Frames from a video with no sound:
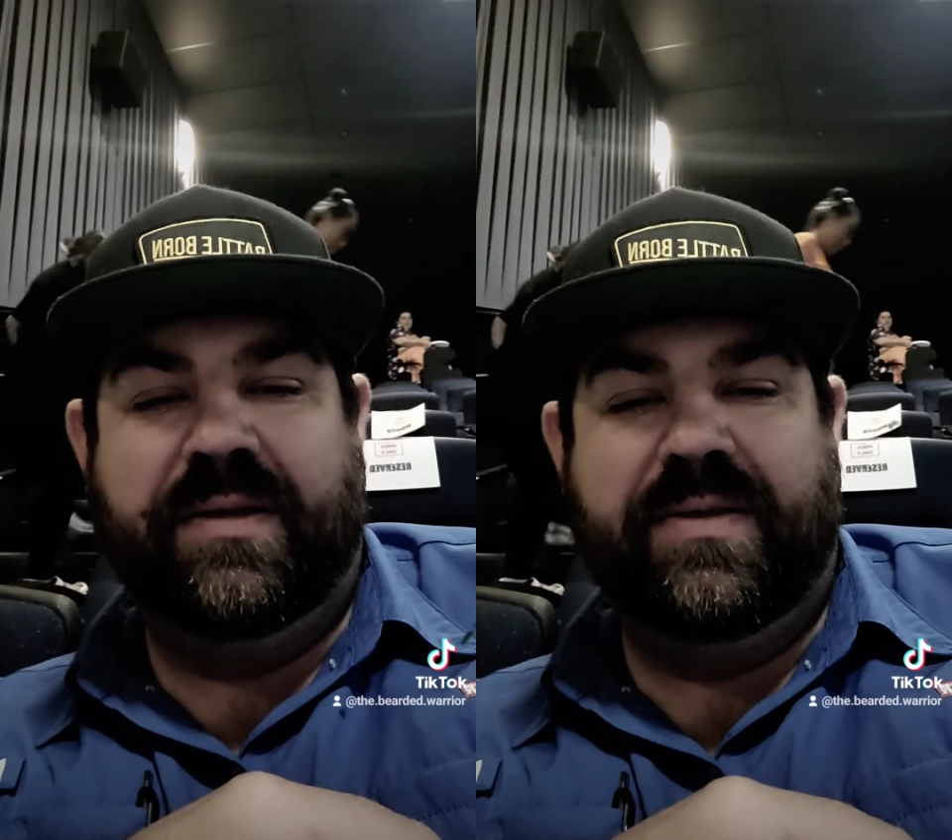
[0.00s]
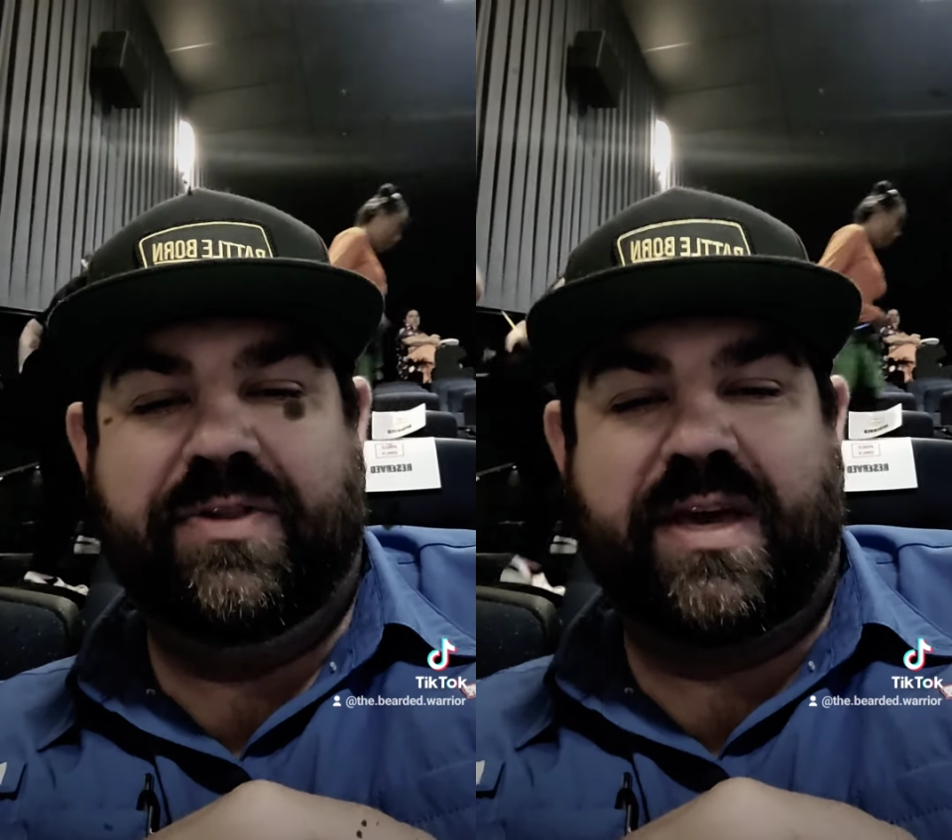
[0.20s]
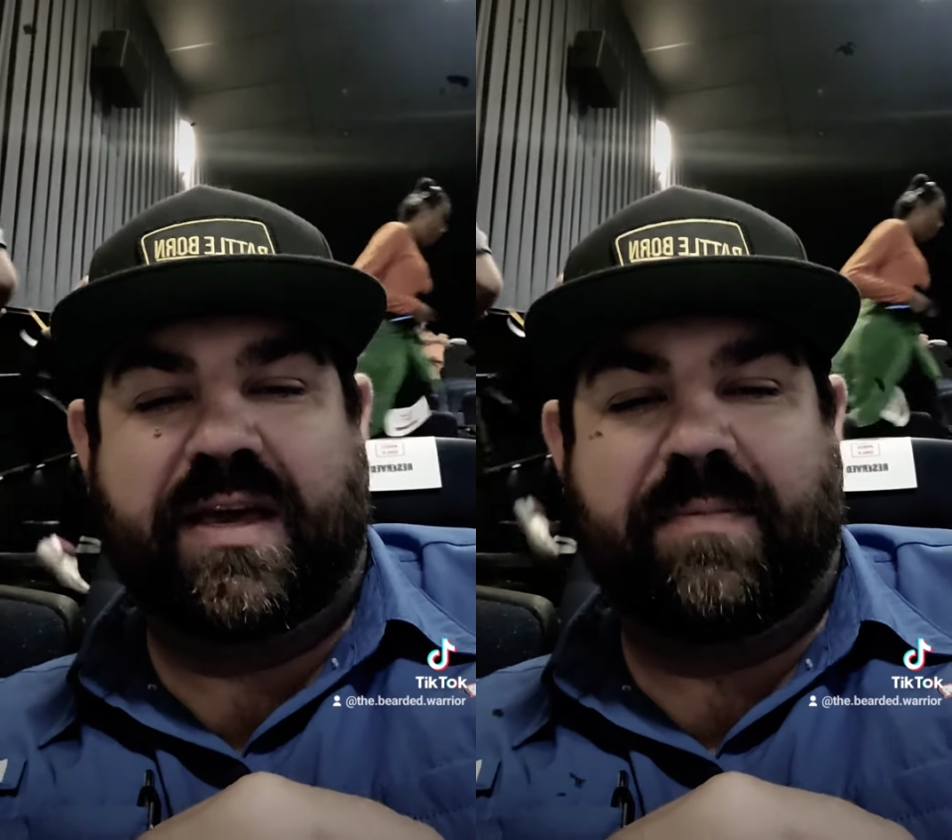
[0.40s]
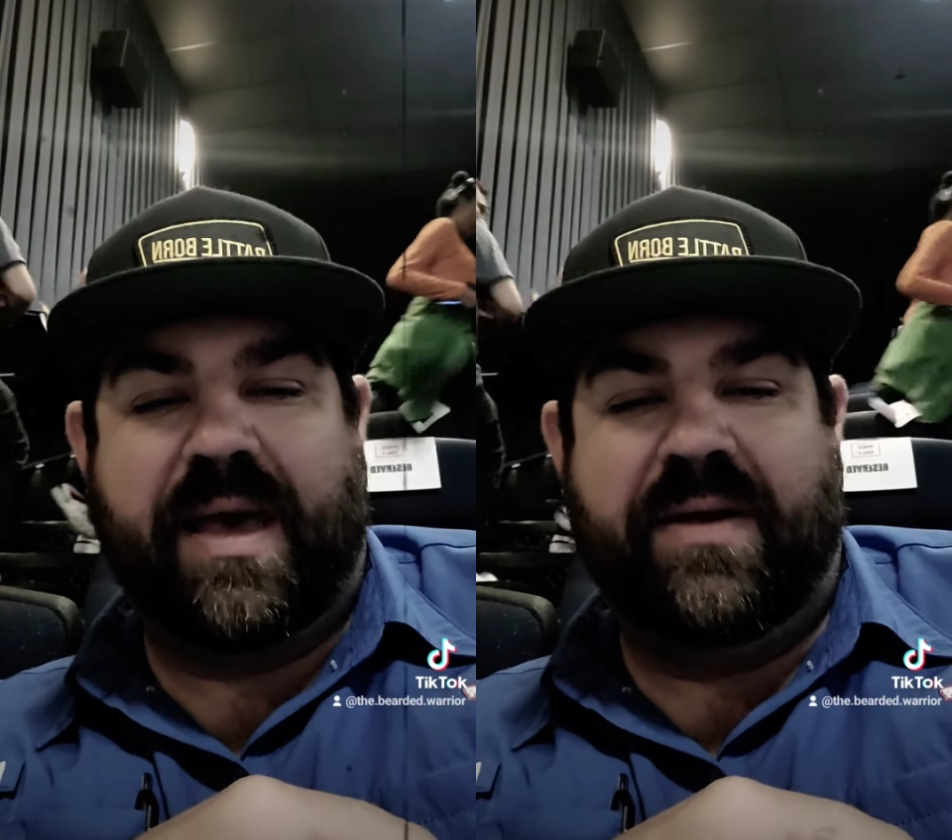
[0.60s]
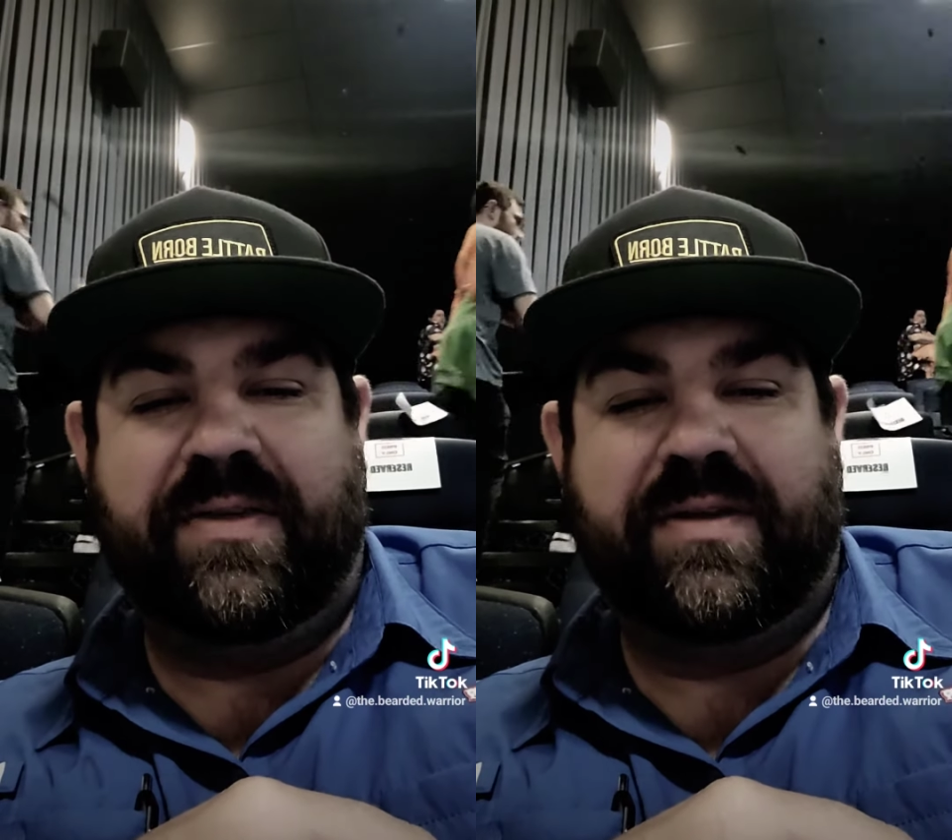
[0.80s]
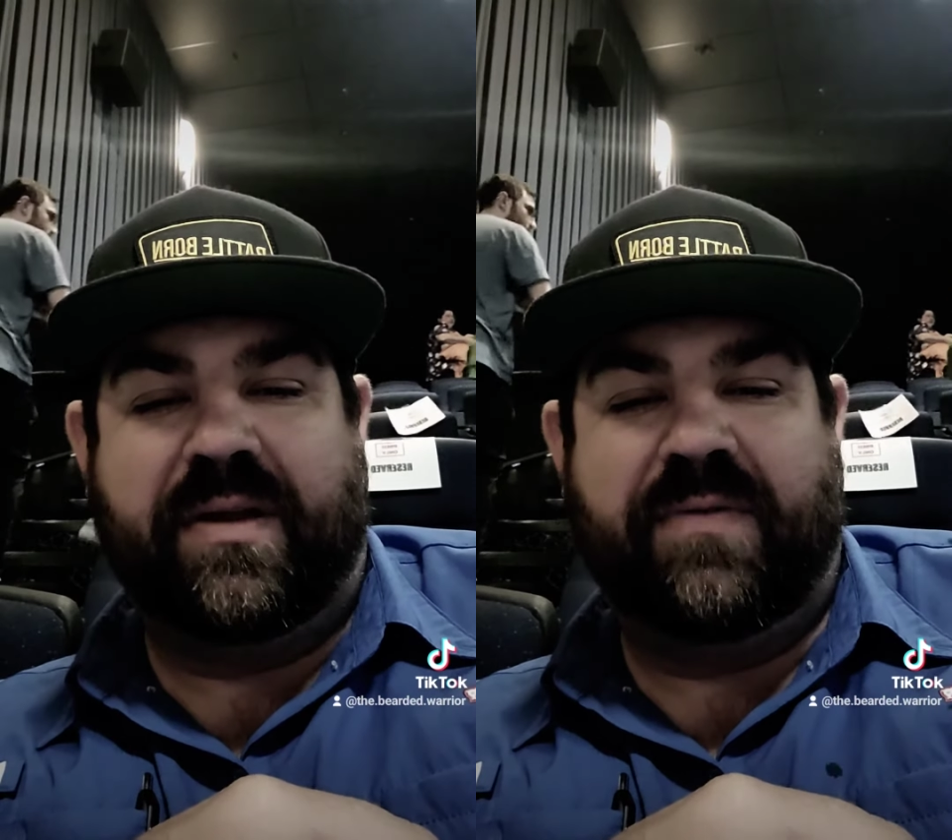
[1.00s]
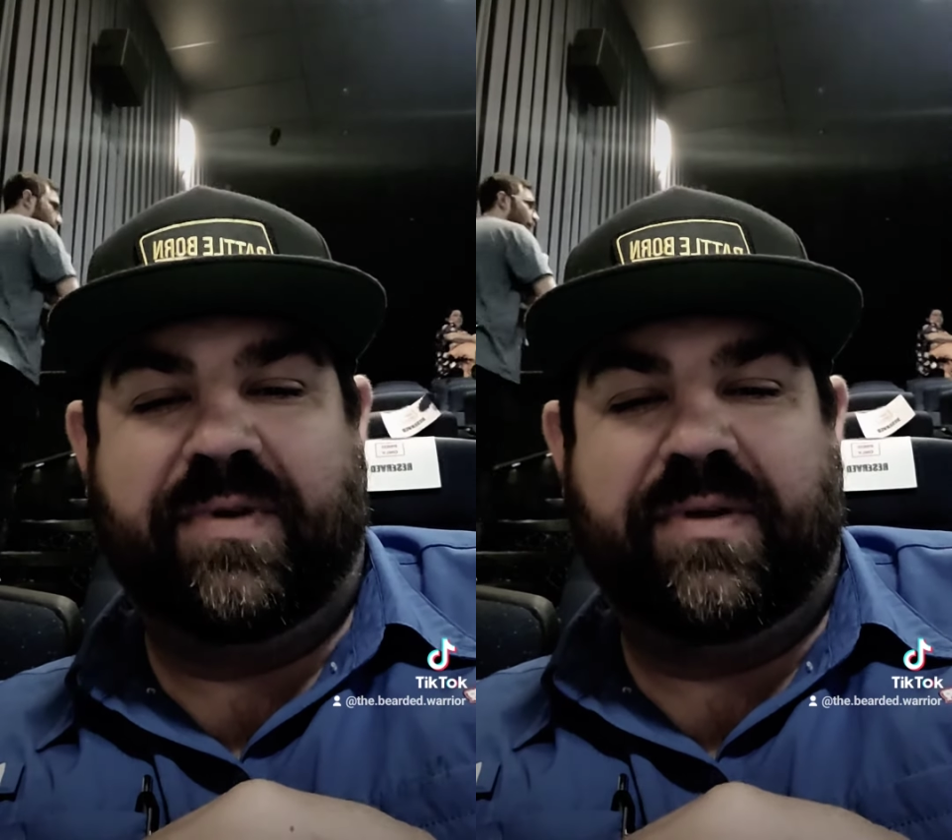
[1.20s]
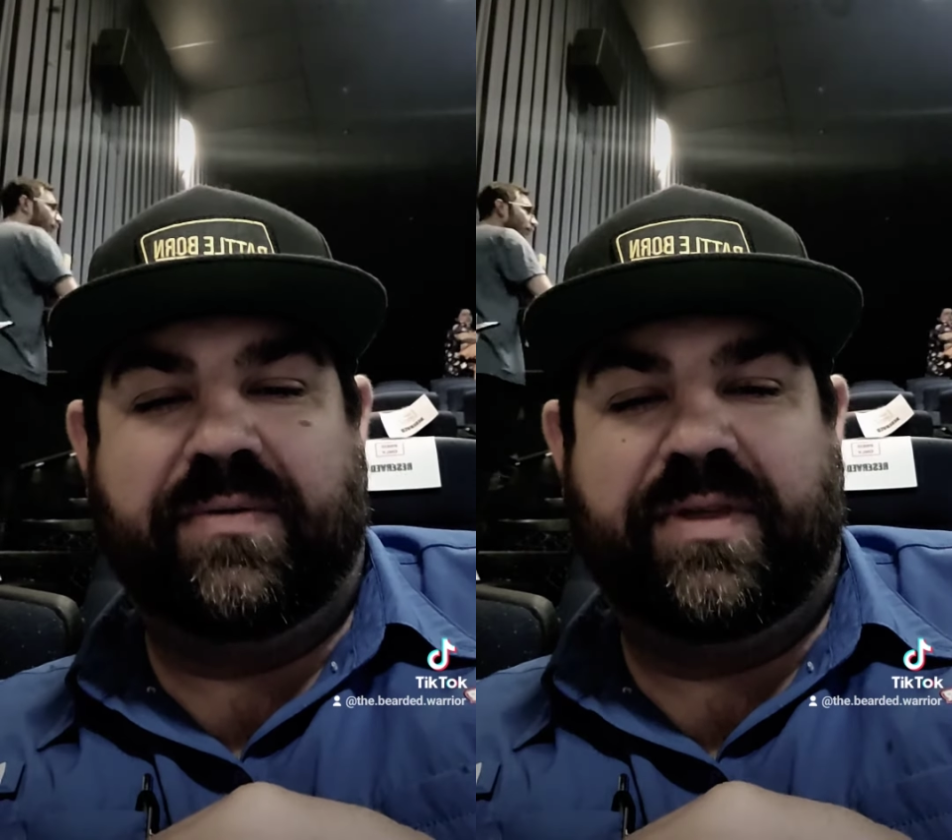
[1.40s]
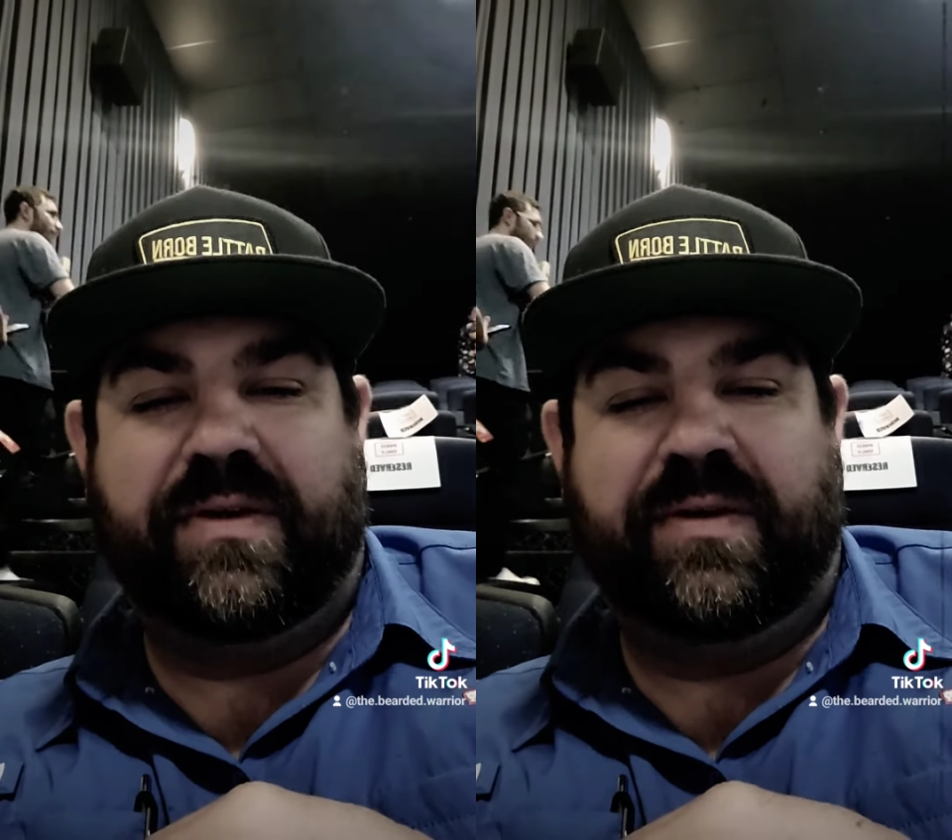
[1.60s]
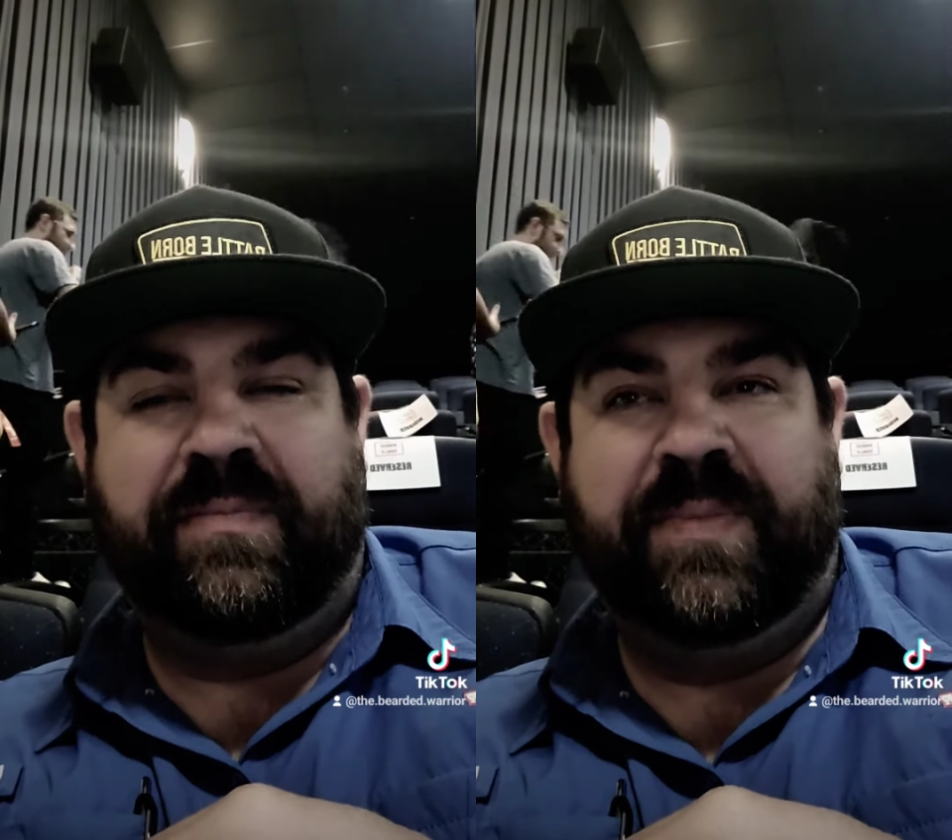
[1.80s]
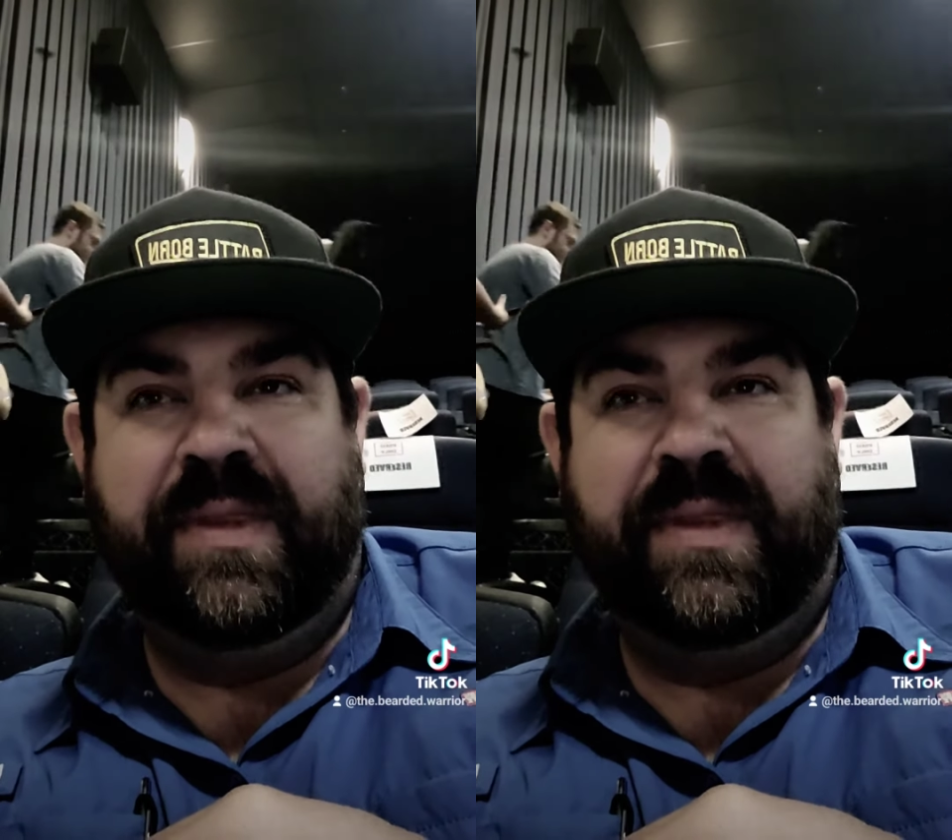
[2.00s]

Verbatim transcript: Check him out, he's all over YouTube.